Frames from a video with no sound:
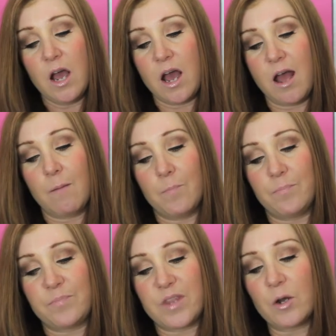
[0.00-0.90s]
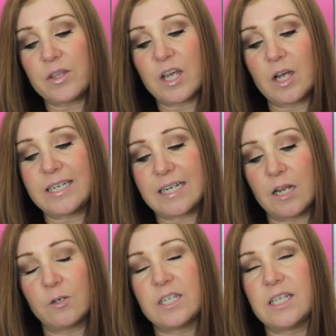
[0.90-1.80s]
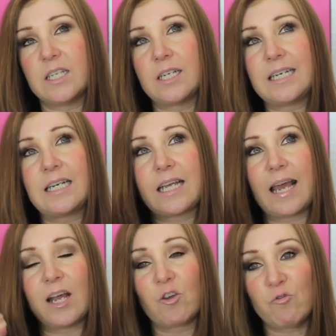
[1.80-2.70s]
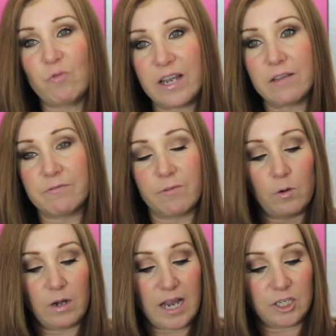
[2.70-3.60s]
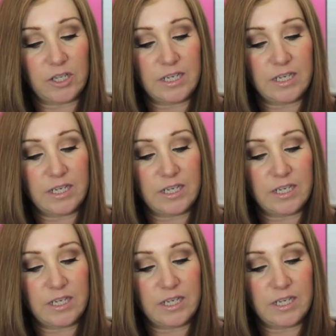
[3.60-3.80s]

The only thing I did notice is I didn't get a great full lash.